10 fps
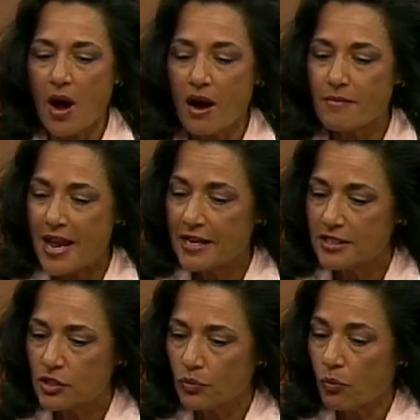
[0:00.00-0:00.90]
um, as
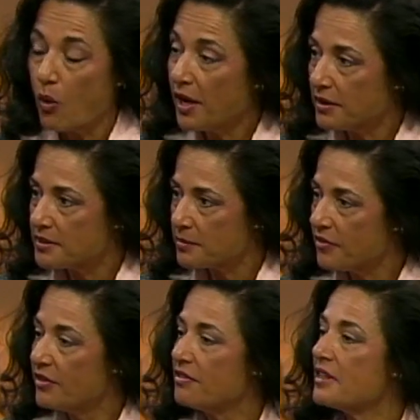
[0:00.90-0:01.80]
to what some
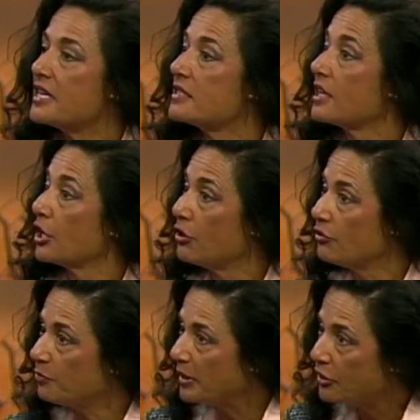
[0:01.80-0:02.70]
of the things that
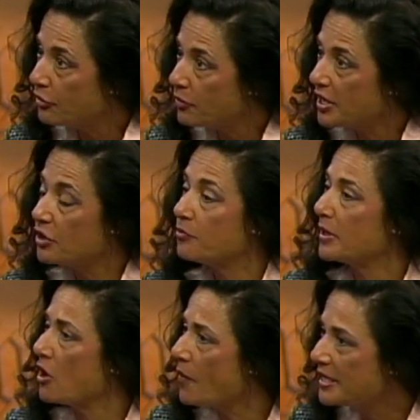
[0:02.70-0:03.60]
you've been doing. You've
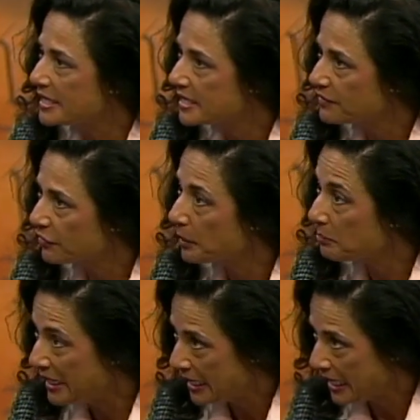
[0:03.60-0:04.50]
been going to different
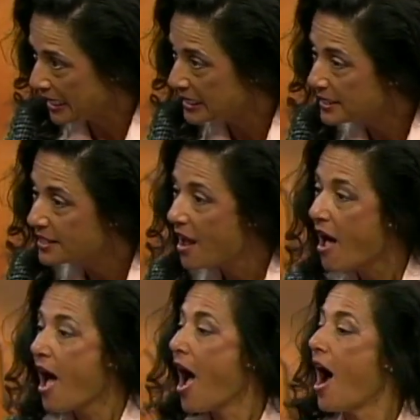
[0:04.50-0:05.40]
meetings.
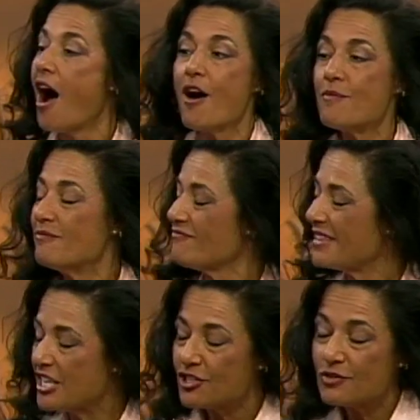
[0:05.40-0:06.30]
Um,
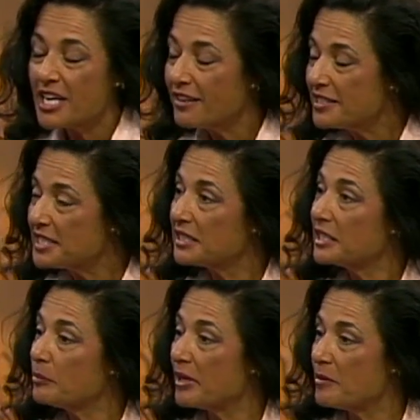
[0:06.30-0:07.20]
could you tell us a
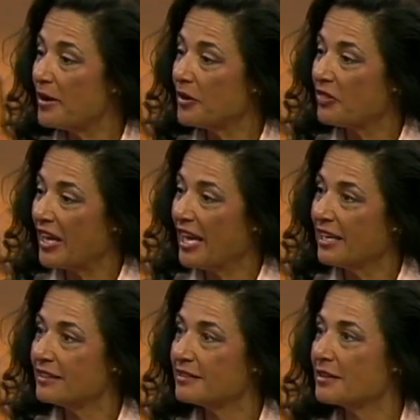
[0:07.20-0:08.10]
little bit about
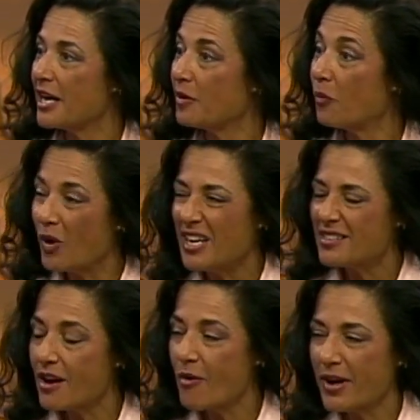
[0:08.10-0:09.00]
that and uh, what is
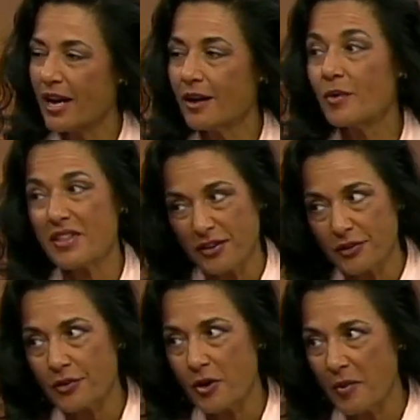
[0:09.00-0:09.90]
going on with
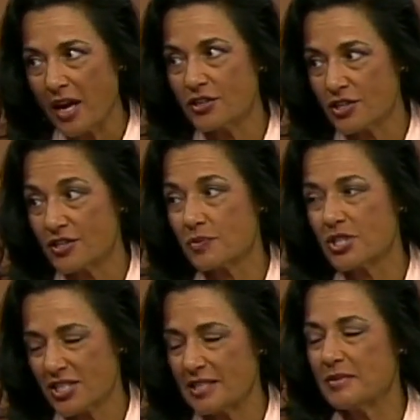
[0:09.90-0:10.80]
Illinois pensions, which
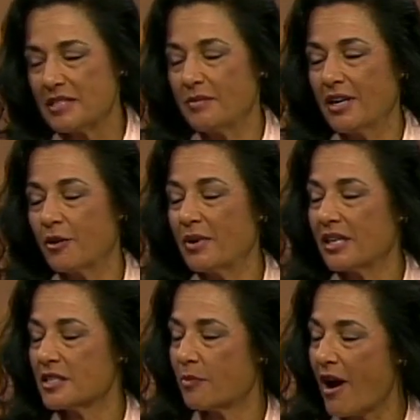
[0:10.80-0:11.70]
seems to be our
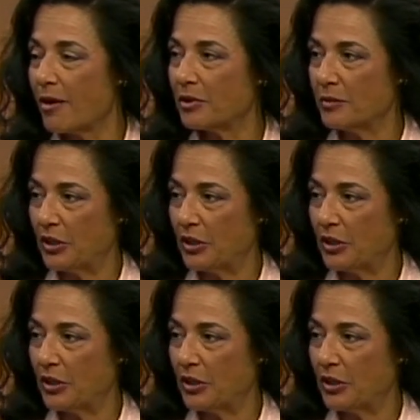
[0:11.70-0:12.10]
biggest problem well,